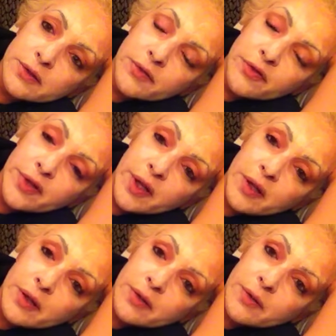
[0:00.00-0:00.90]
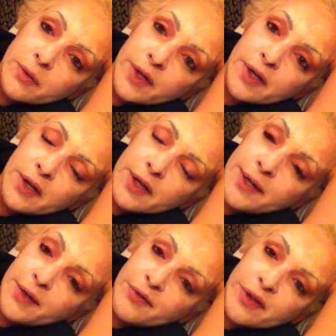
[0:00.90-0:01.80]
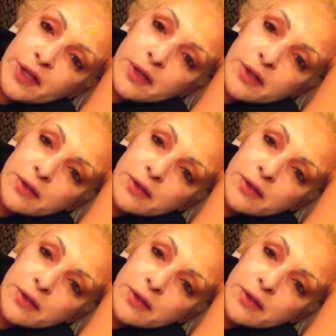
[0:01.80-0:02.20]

Phil, where are you, Phil?